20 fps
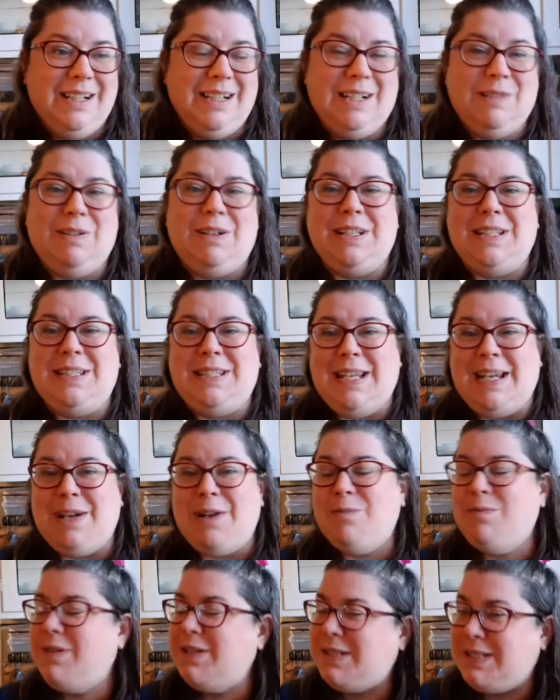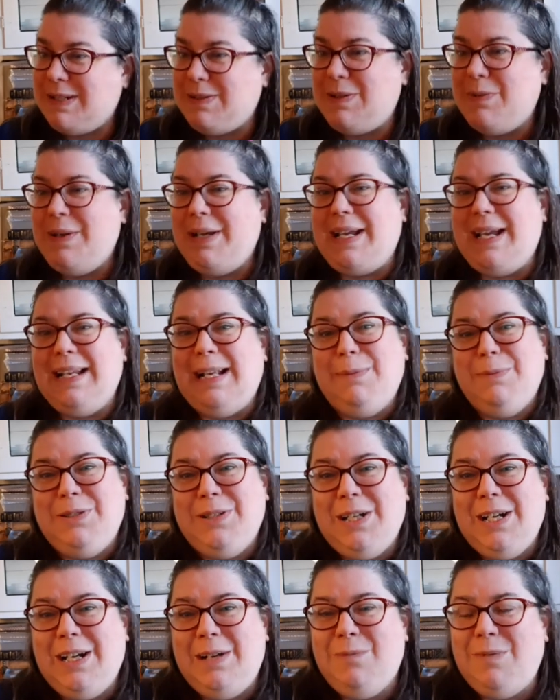We'll see. We'll see what we get up to,
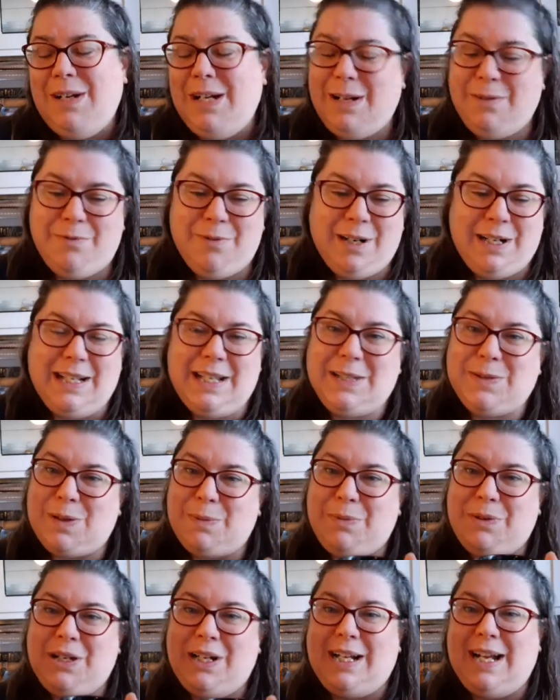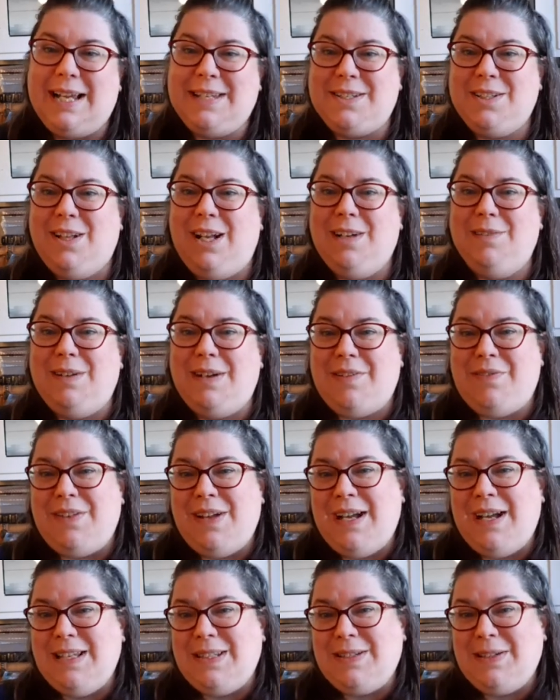and whatever it is, we'll bring you guys along with
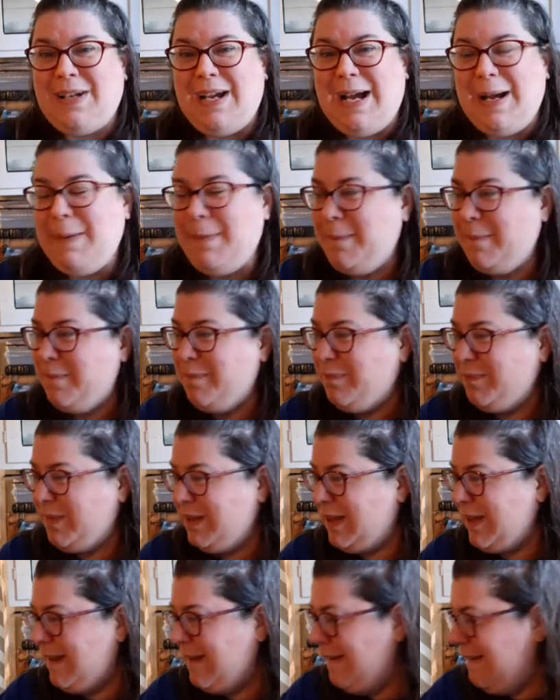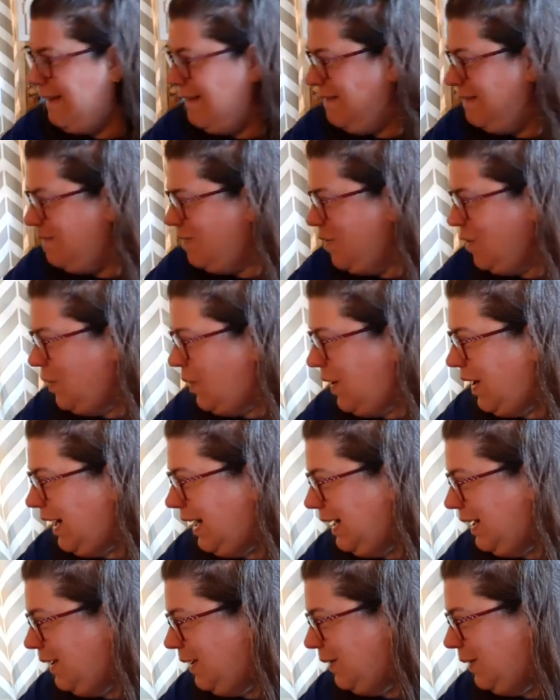us, okay?
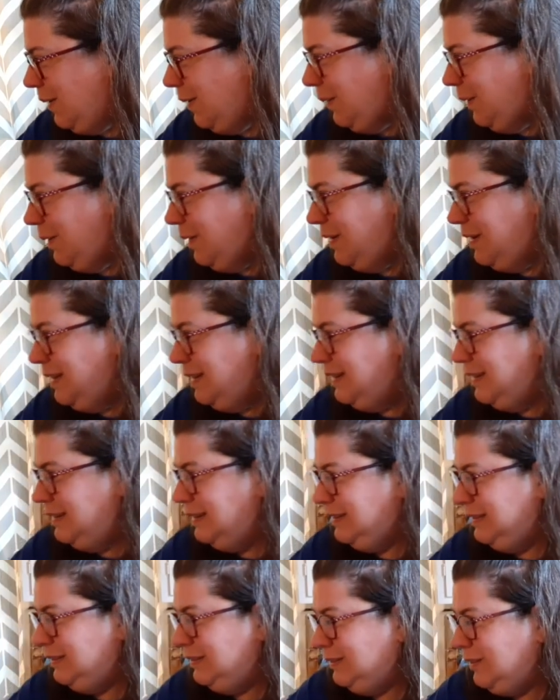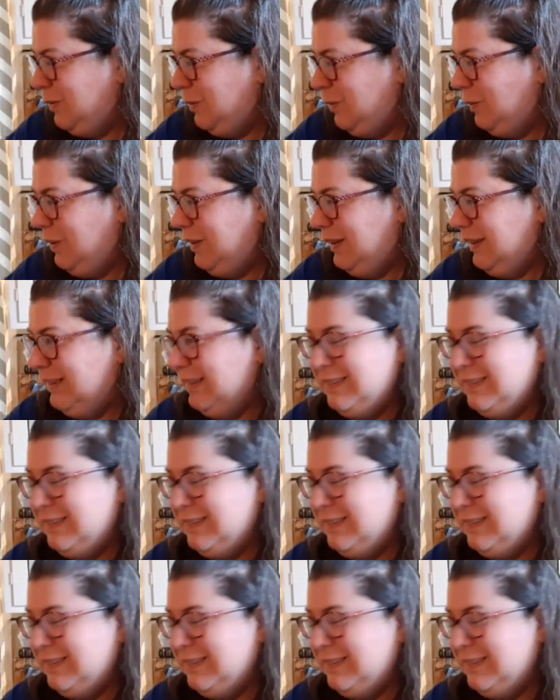Whoa. Cool.